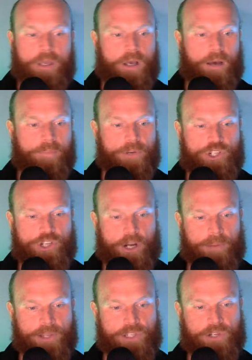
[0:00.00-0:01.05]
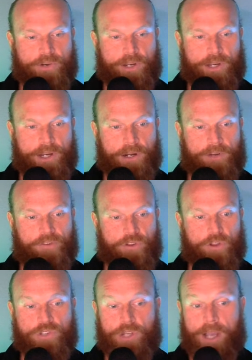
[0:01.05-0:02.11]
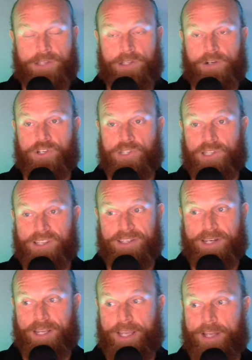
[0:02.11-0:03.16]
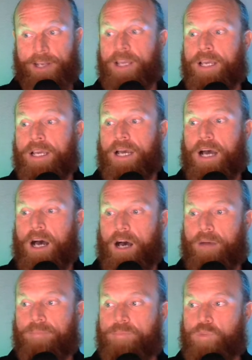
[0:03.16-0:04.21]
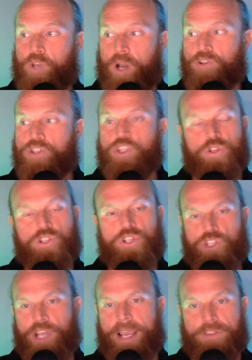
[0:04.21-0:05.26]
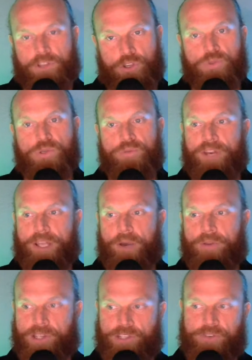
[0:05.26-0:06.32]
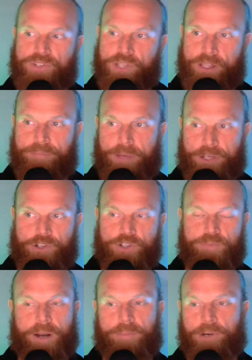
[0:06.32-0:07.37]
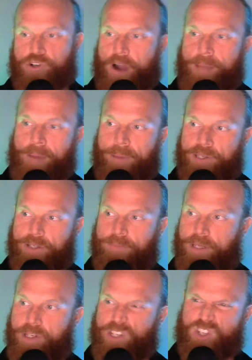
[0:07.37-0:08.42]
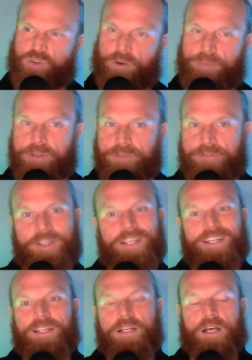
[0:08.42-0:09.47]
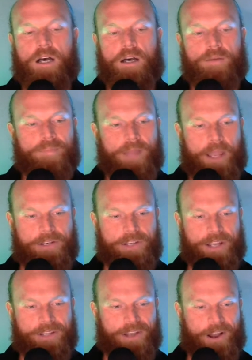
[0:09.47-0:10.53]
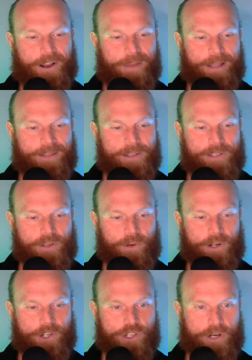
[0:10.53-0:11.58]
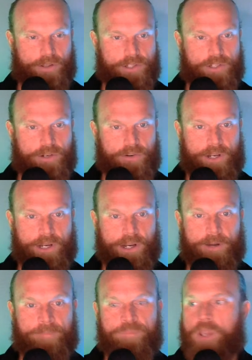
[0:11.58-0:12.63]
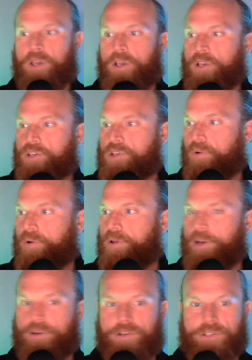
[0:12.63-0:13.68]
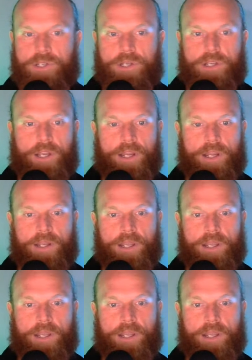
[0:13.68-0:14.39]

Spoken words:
I'm going to share my screen here. For those of you guys that are just listening in, check out the YouTube video of this and you'll see the pictures, but I'm going to try my best to be descriptive and talk about this. So we're going to share the screen here. So here's an